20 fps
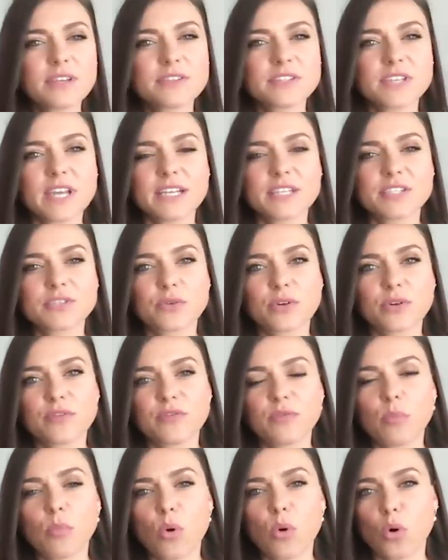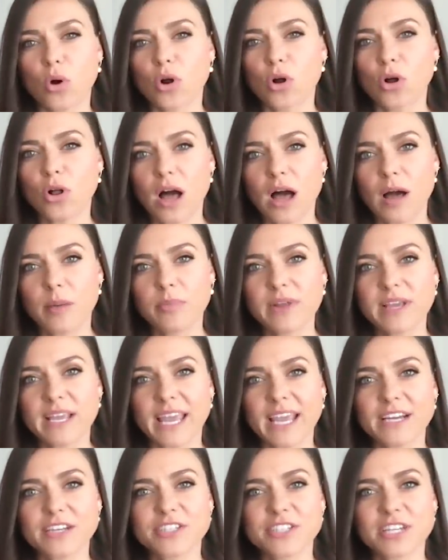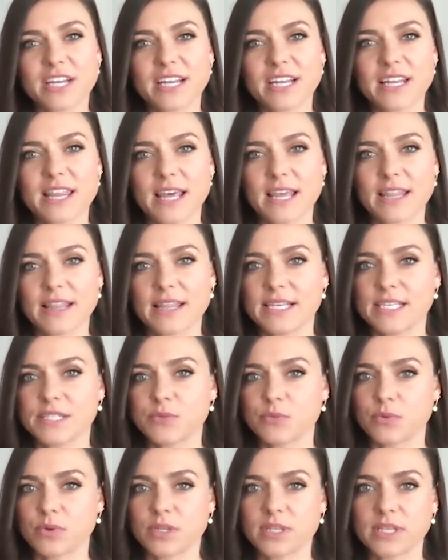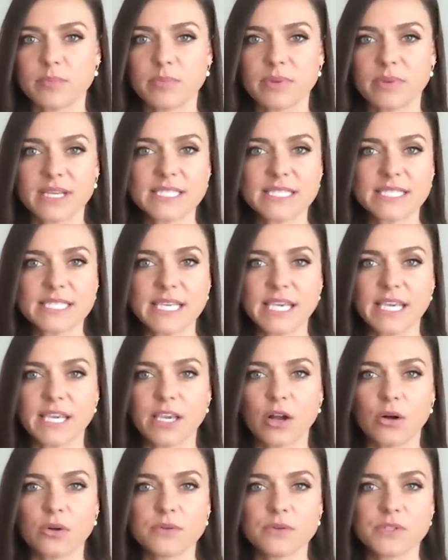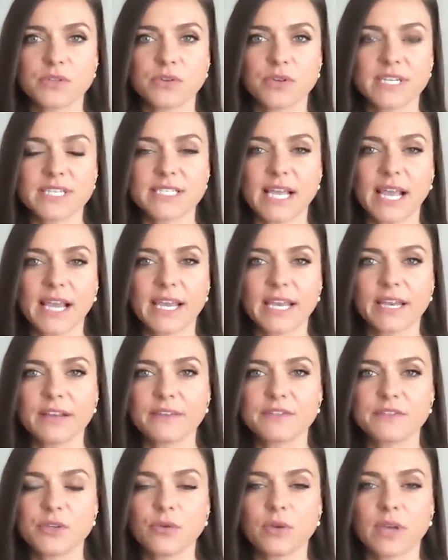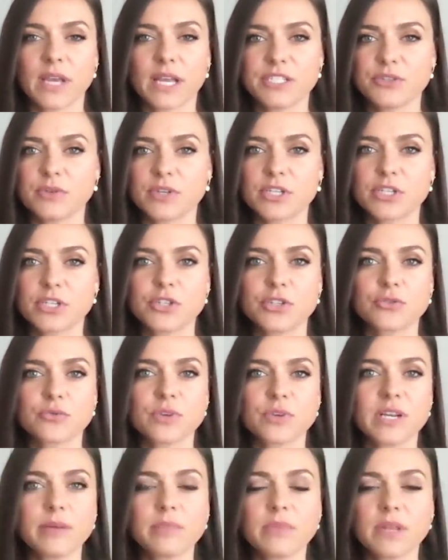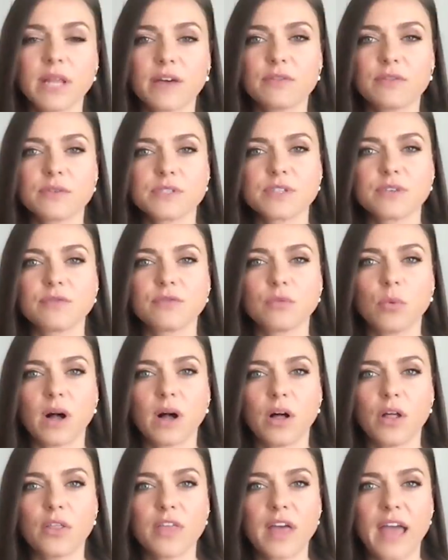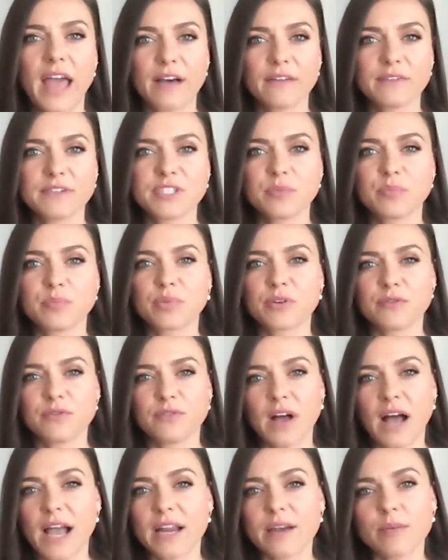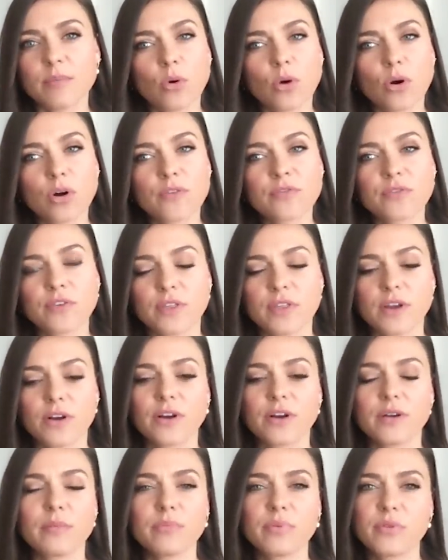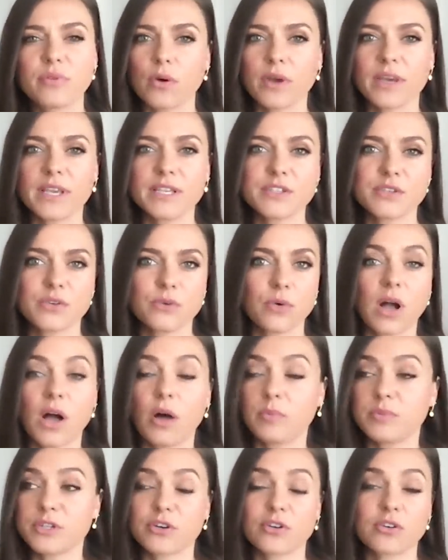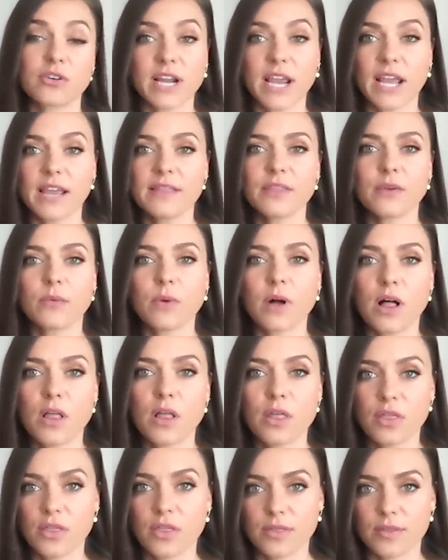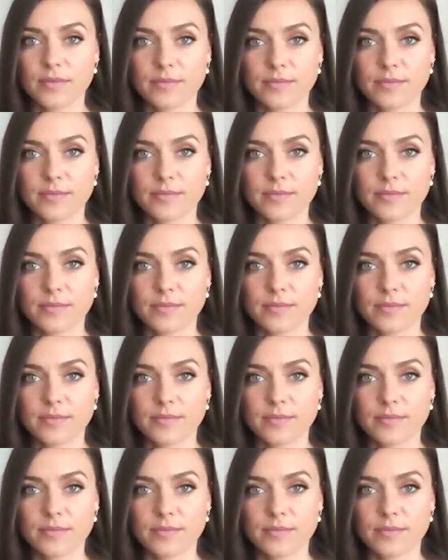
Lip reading: there's any sort of moral obligation that these really big CEOs or executives who get to extreme levels of wealth have to provide more for their employees who helped create the wealth?